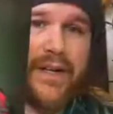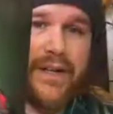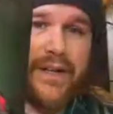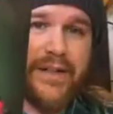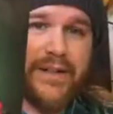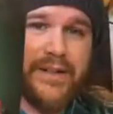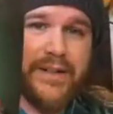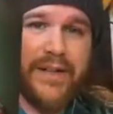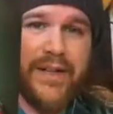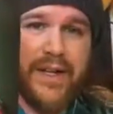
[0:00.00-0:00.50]

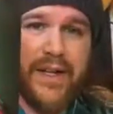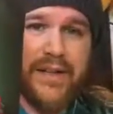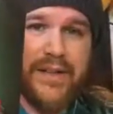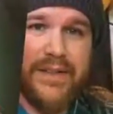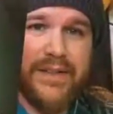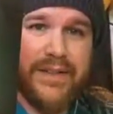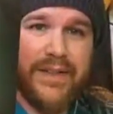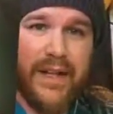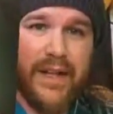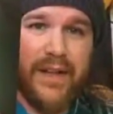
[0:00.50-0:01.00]
is that
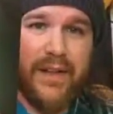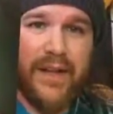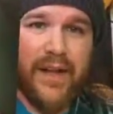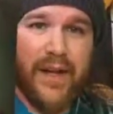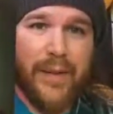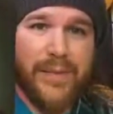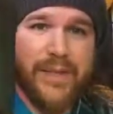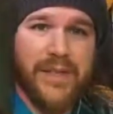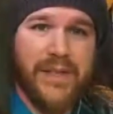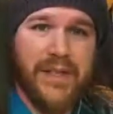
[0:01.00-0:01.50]

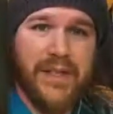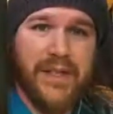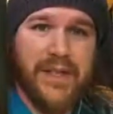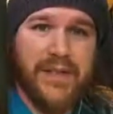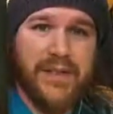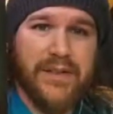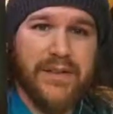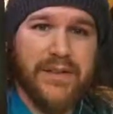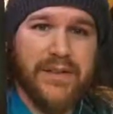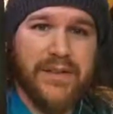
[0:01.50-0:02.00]
Cyclops
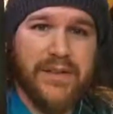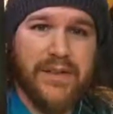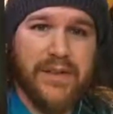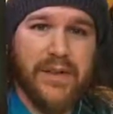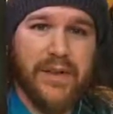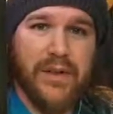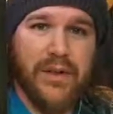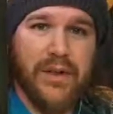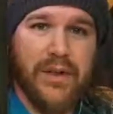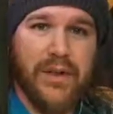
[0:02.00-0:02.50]
is
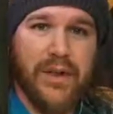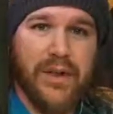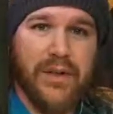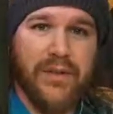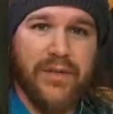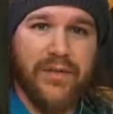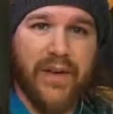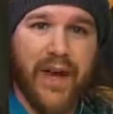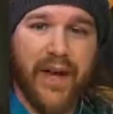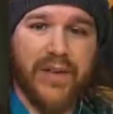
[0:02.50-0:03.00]

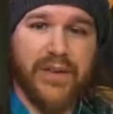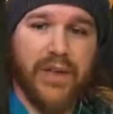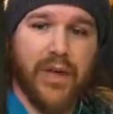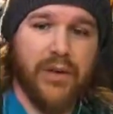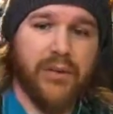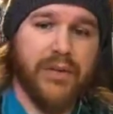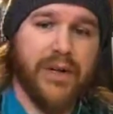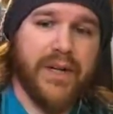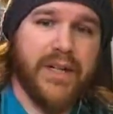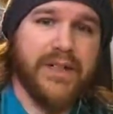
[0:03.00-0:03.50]
in fact
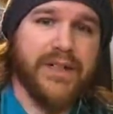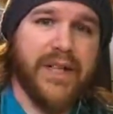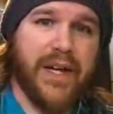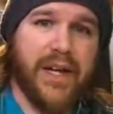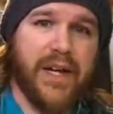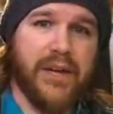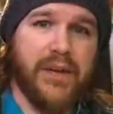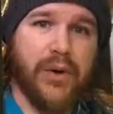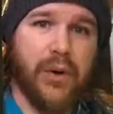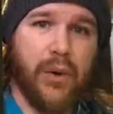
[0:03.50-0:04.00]
already
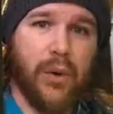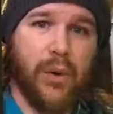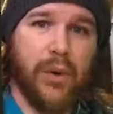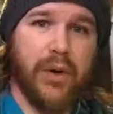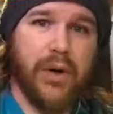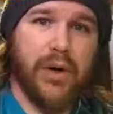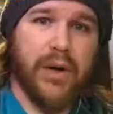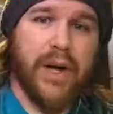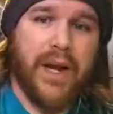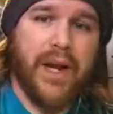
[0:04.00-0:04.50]
dead,
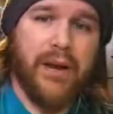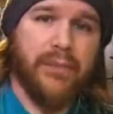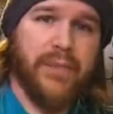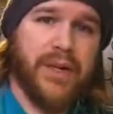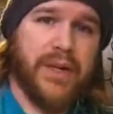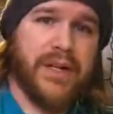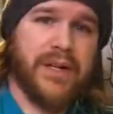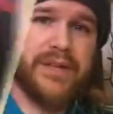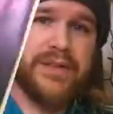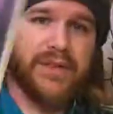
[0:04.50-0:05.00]
or
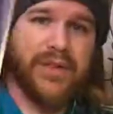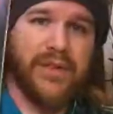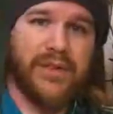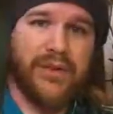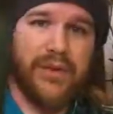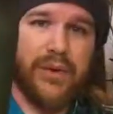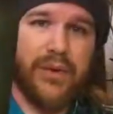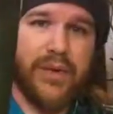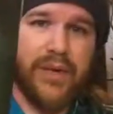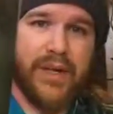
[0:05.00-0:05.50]
Emma is
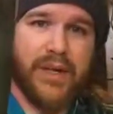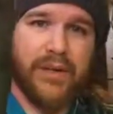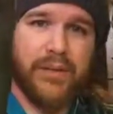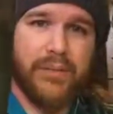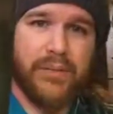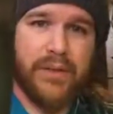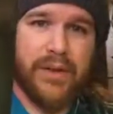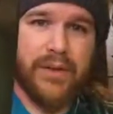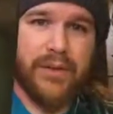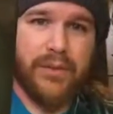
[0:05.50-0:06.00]
controlling
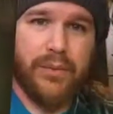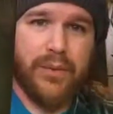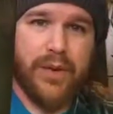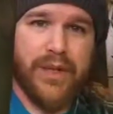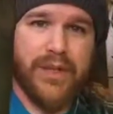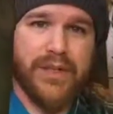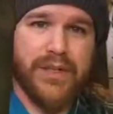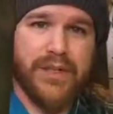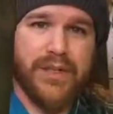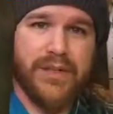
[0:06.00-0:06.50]
him, like the
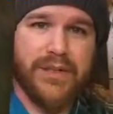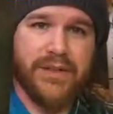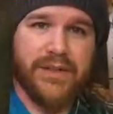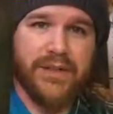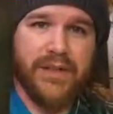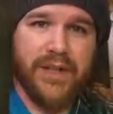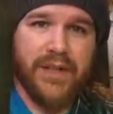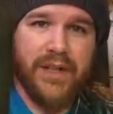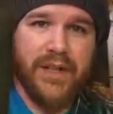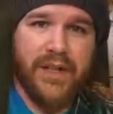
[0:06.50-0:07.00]
way
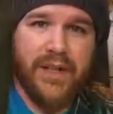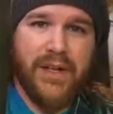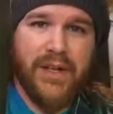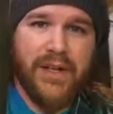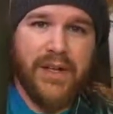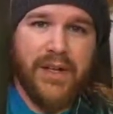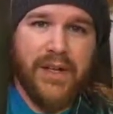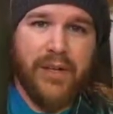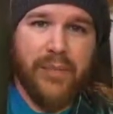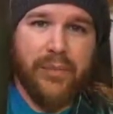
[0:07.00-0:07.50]
she's
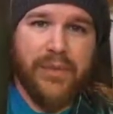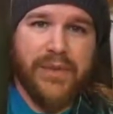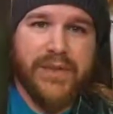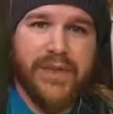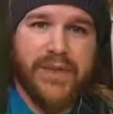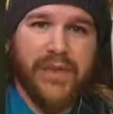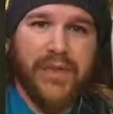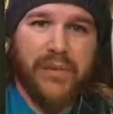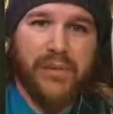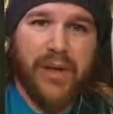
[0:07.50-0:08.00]

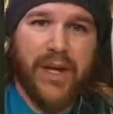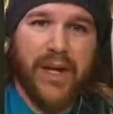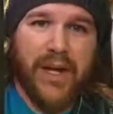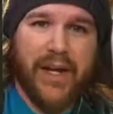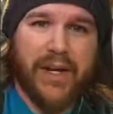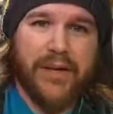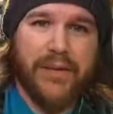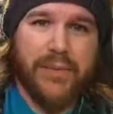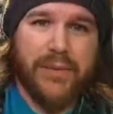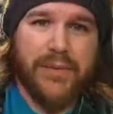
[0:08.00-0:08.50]
positioned
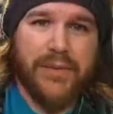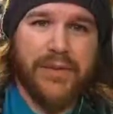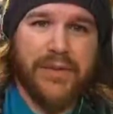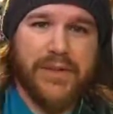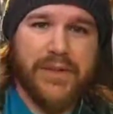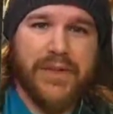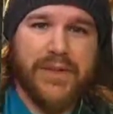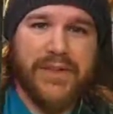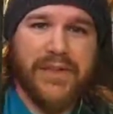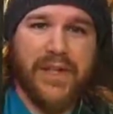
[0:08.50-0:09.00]
behind him, almost
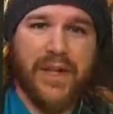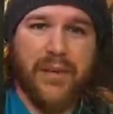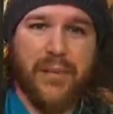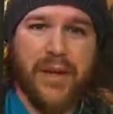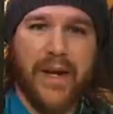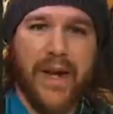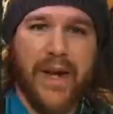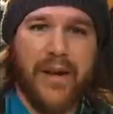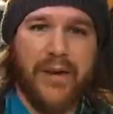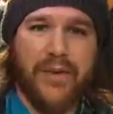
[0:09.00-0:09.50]
like she's
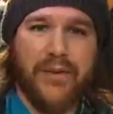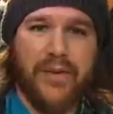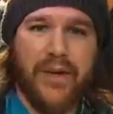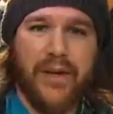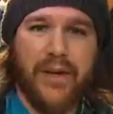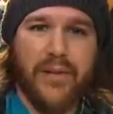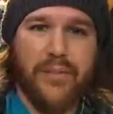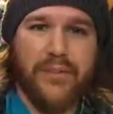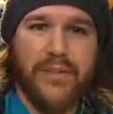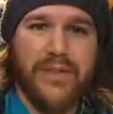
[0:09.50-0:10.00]
coming out of
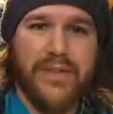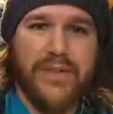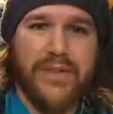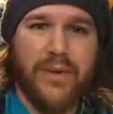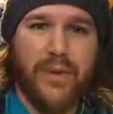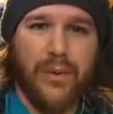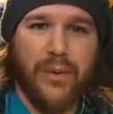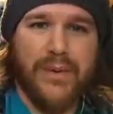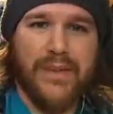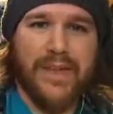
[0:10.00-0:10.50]
him. She's
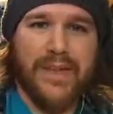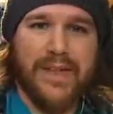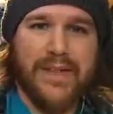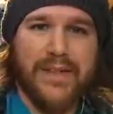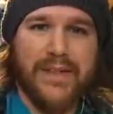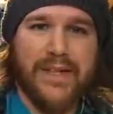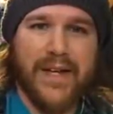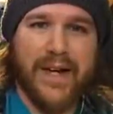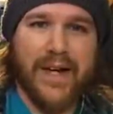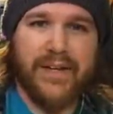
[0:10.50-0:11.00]
holding
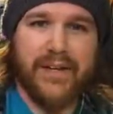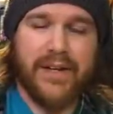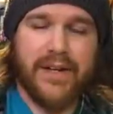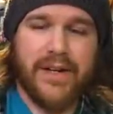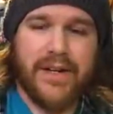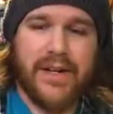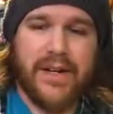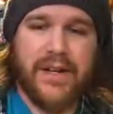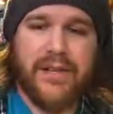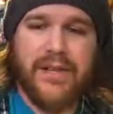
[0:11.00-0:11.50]
his hand
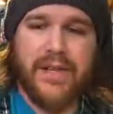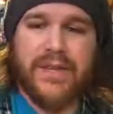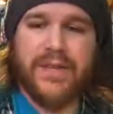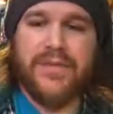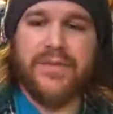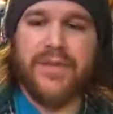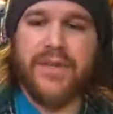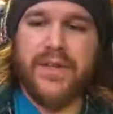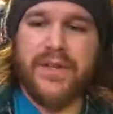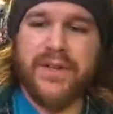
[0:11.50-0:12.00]
there.
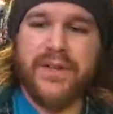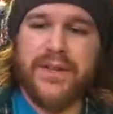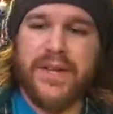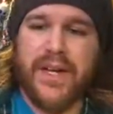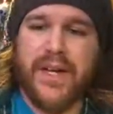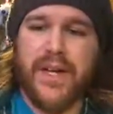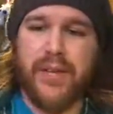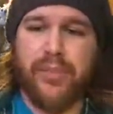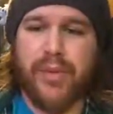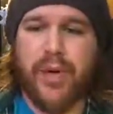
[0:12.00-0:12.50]
It feels
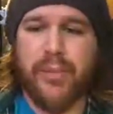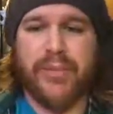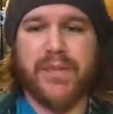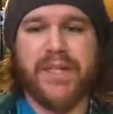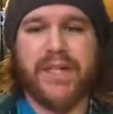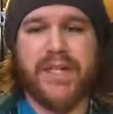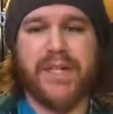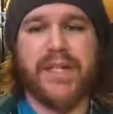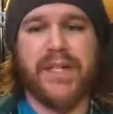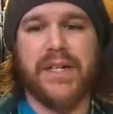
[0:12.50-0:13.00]
like a
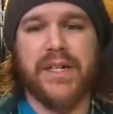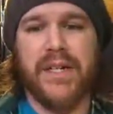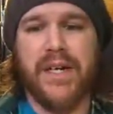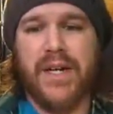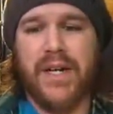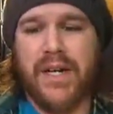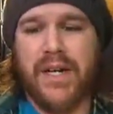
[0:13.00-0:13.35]
puppeteer,